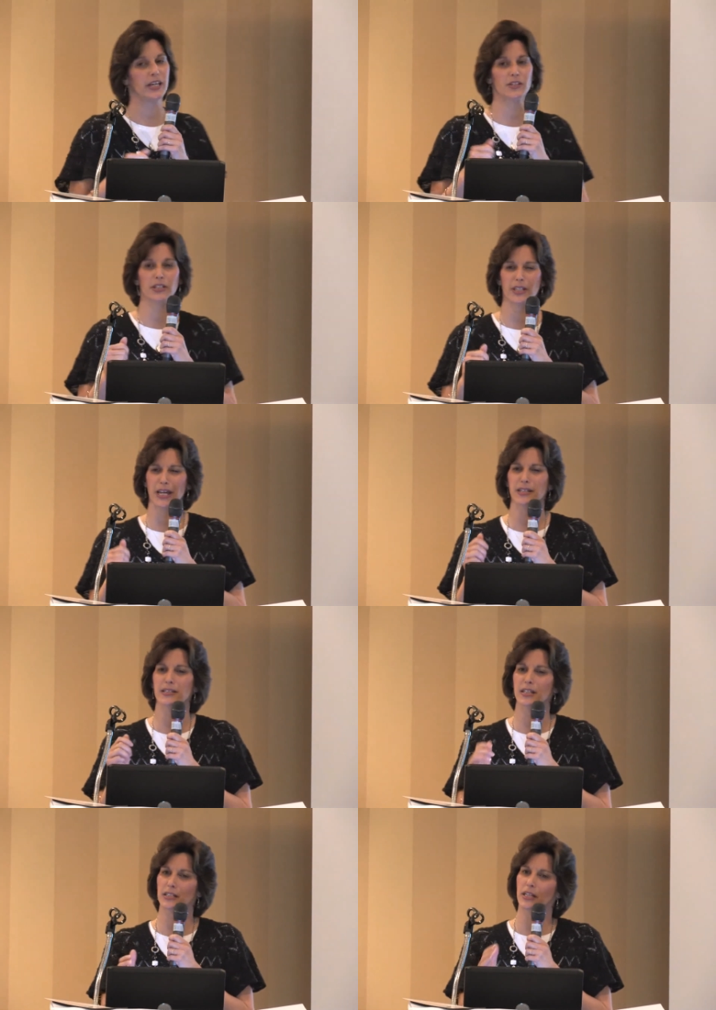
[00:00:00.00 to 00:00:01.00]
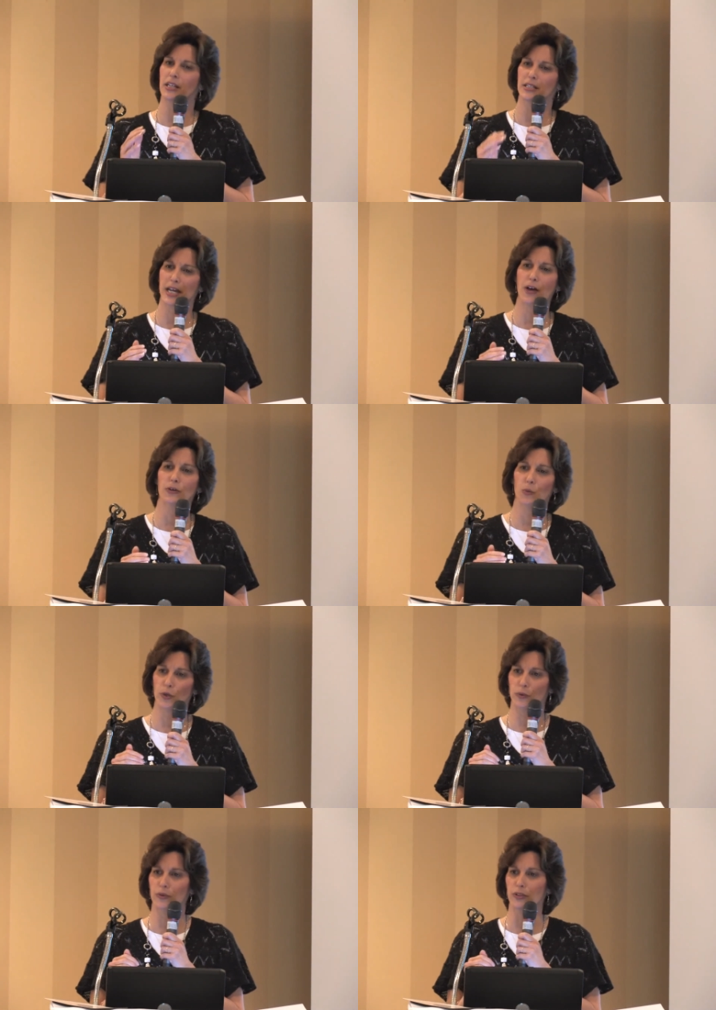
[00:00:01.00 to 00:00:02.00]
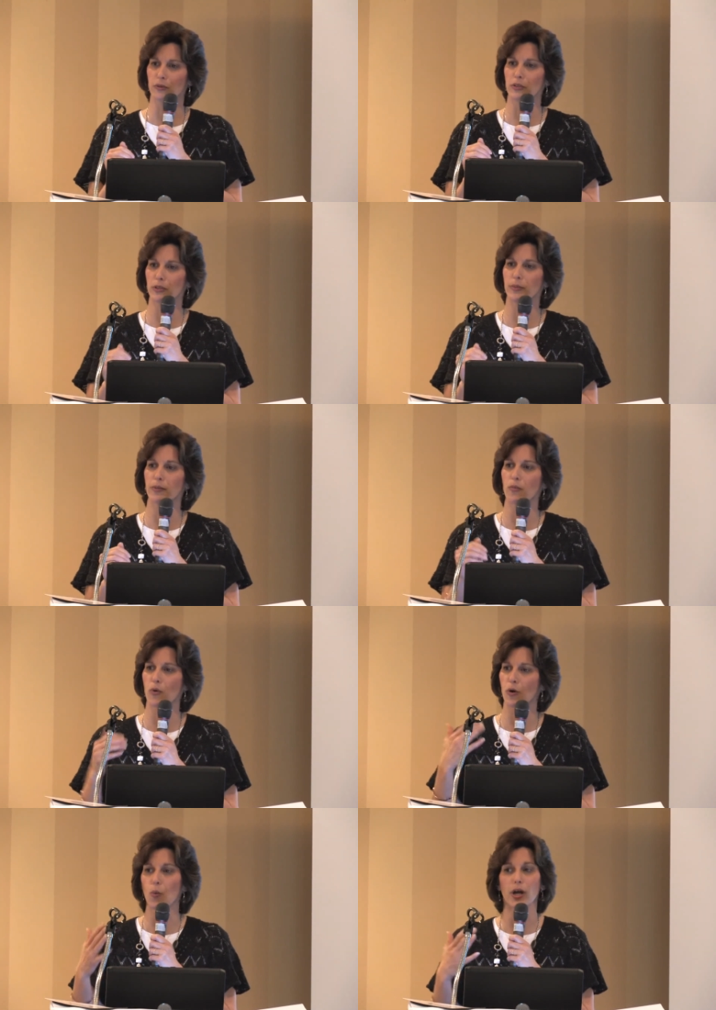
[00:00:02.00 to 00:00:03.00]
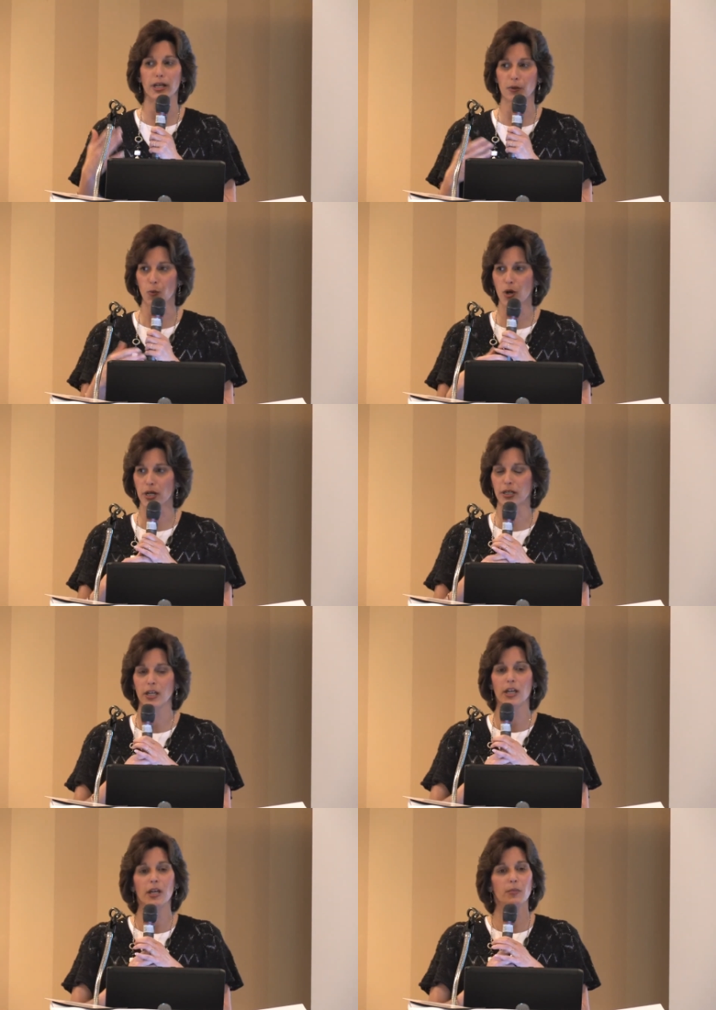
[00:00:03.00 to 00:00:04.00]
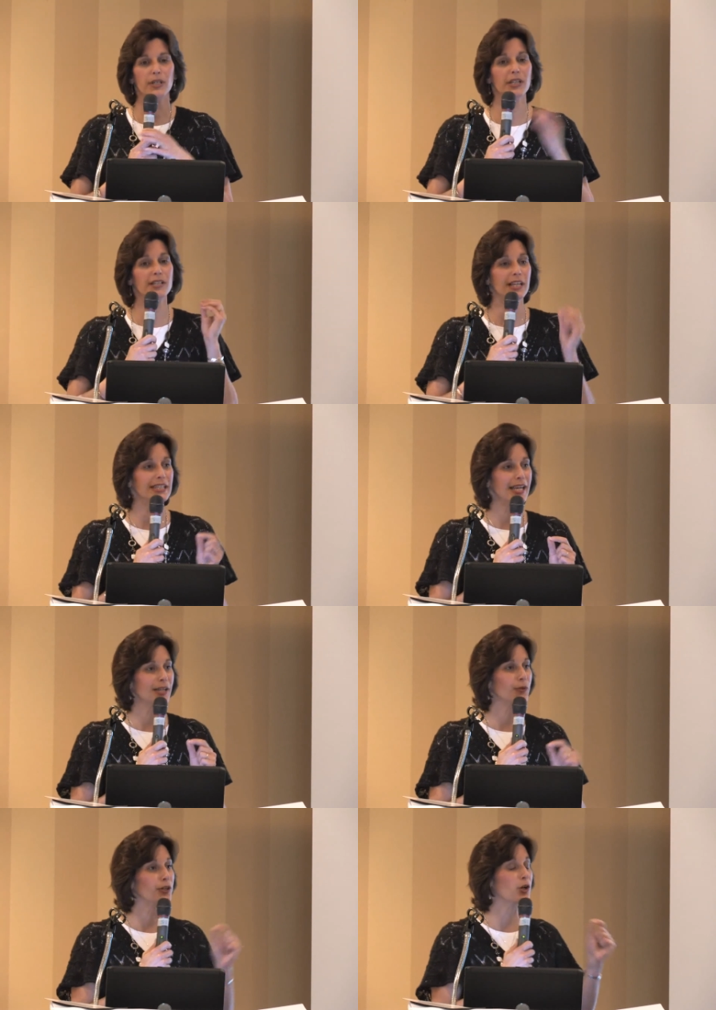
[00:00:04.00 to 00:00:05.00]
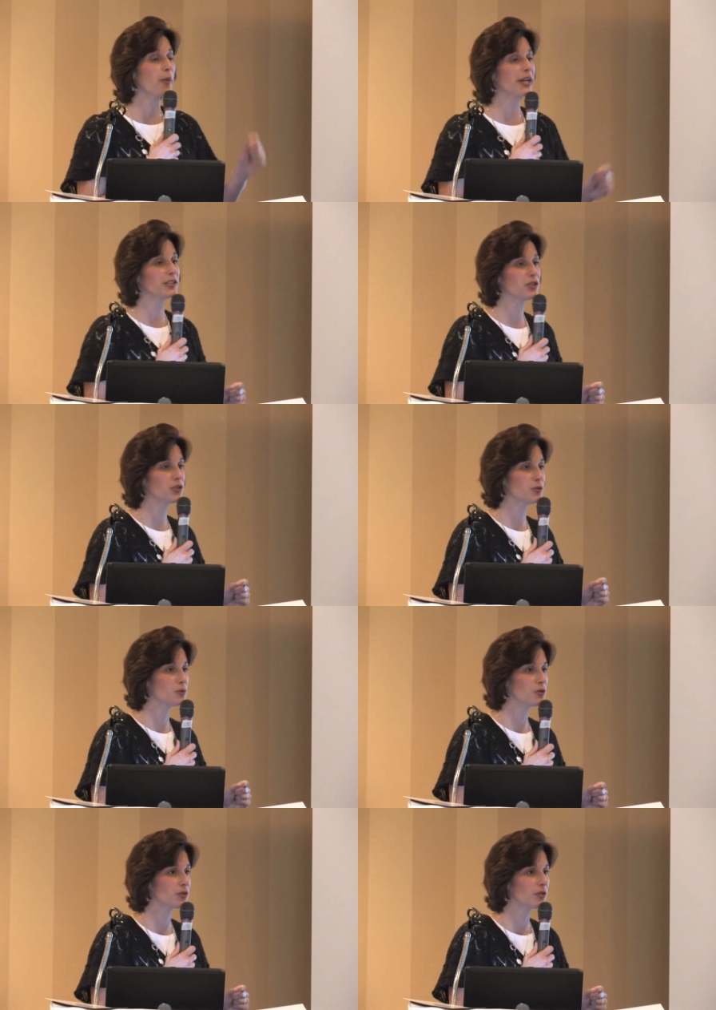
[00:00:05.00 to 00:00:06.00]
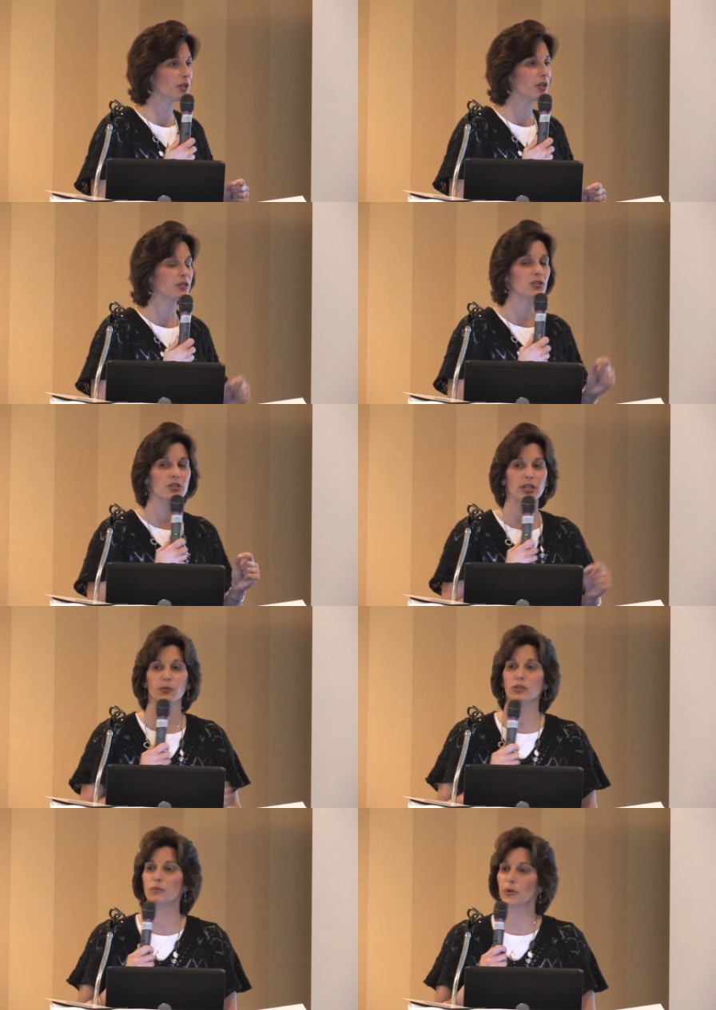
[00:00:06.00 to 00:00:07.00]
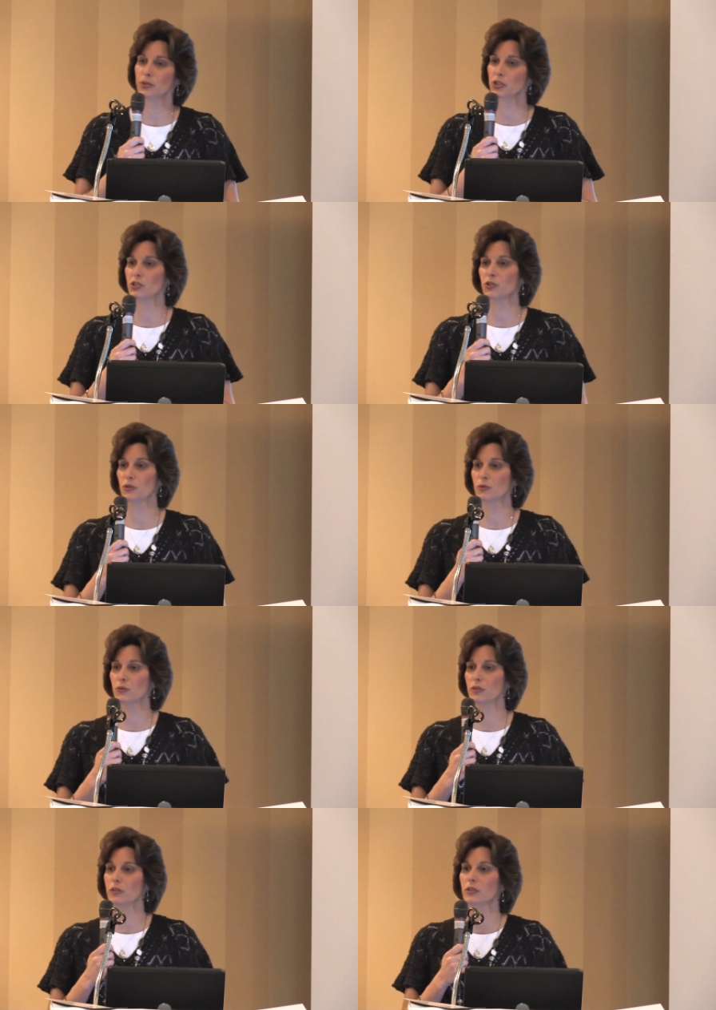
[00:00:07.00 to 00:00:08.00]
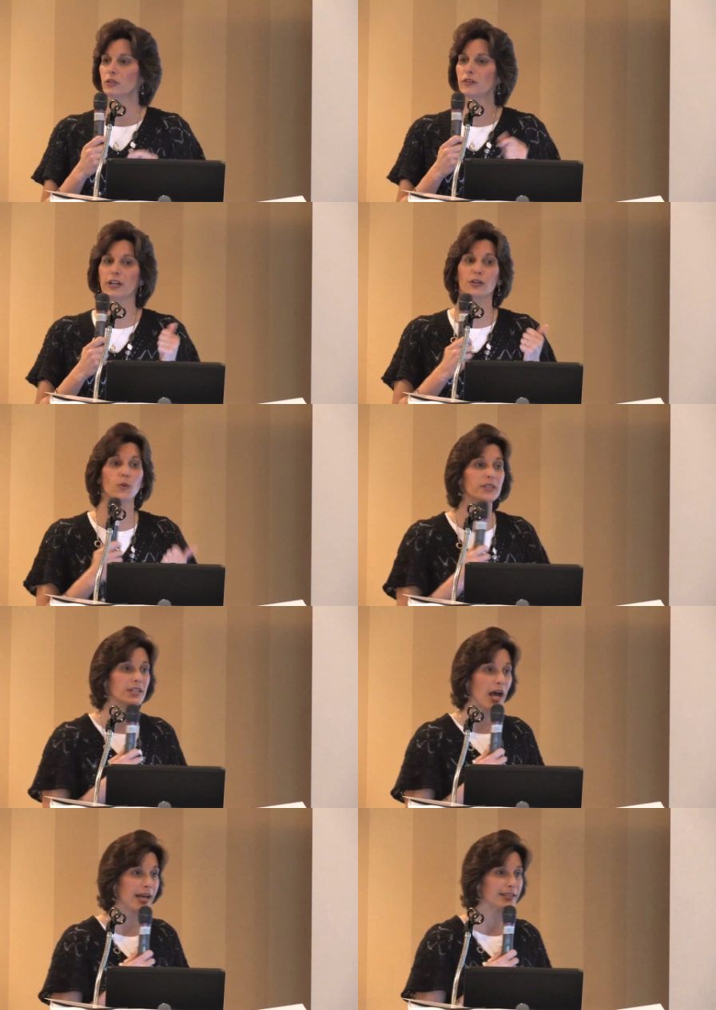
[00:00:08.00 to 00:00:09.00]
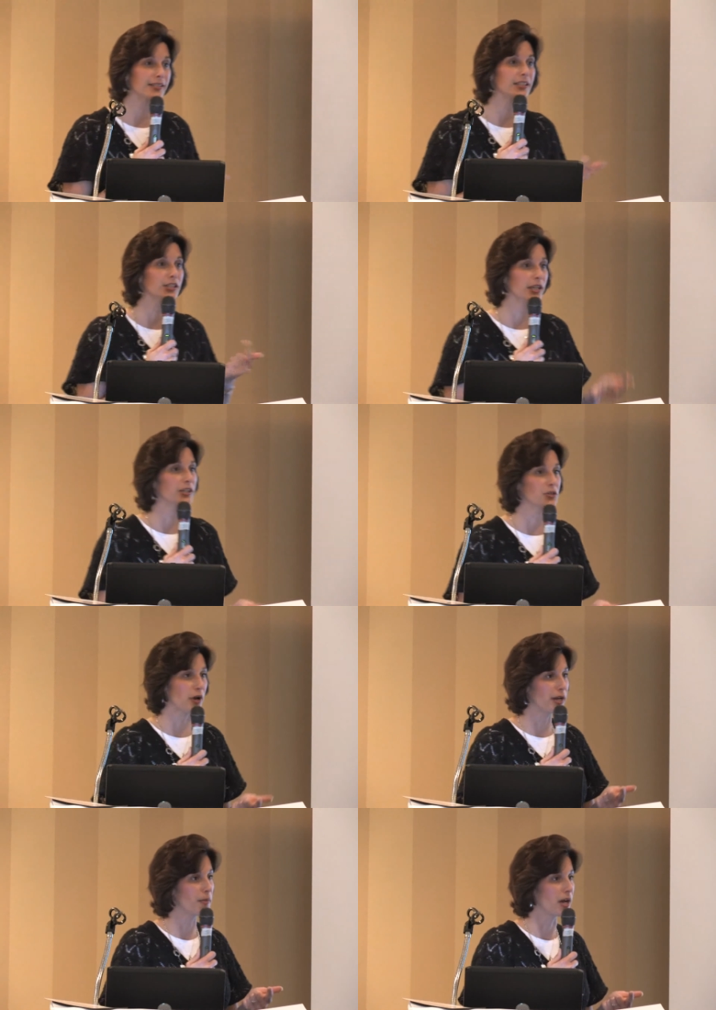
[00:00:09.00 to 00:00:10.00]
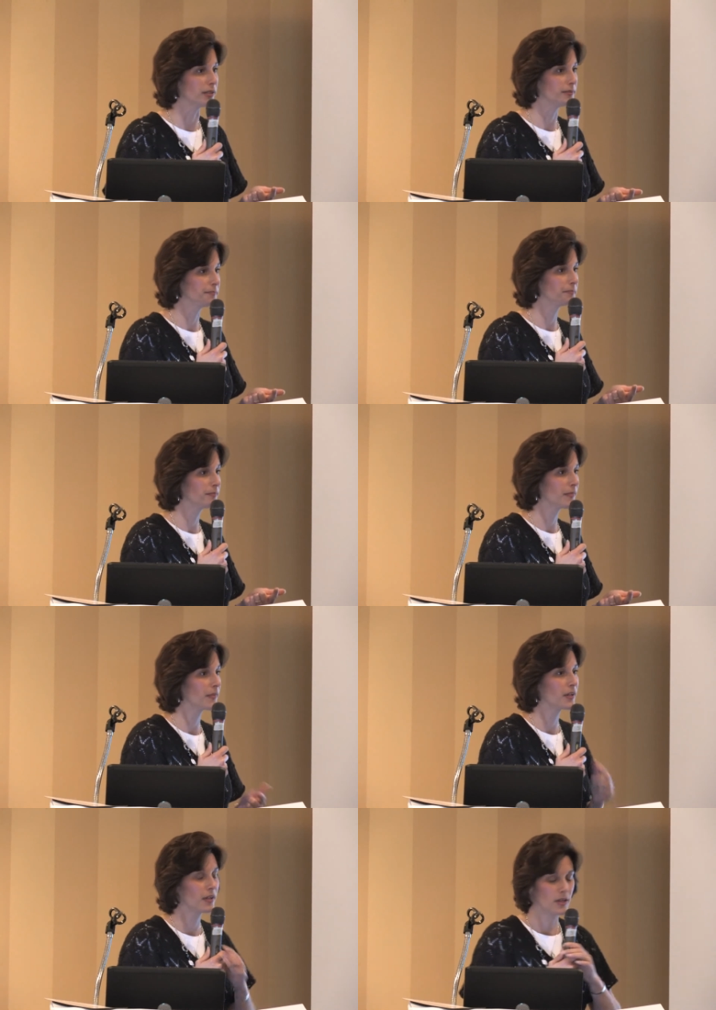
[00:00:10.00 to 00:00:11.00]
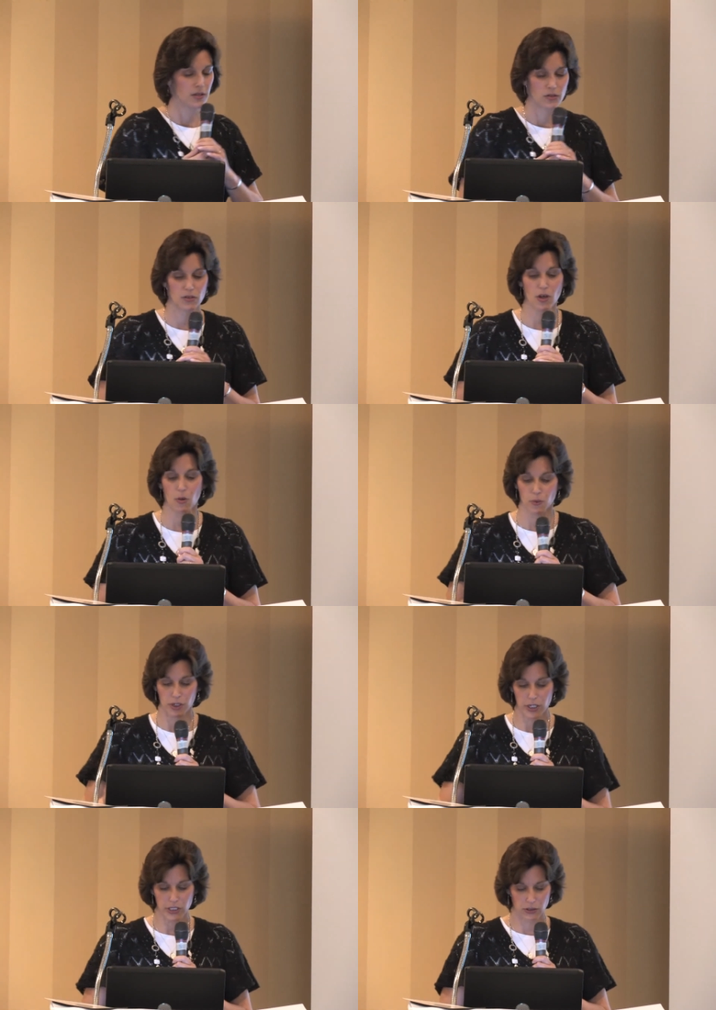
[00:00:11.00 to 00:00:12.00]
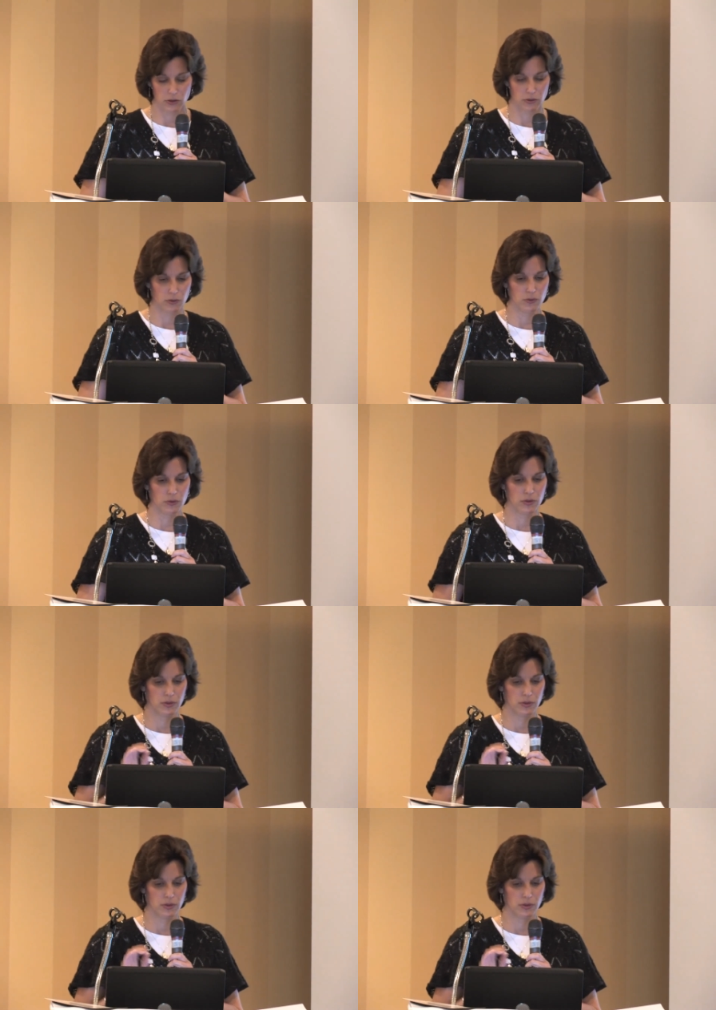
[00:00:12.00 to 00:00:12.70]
to actually kind of sit down and work with you a little bit more one-on-one, because again, we're going to go back to shoes. Just like when you purchase shoes, you got to know what size and you got to try them on. So we're going to do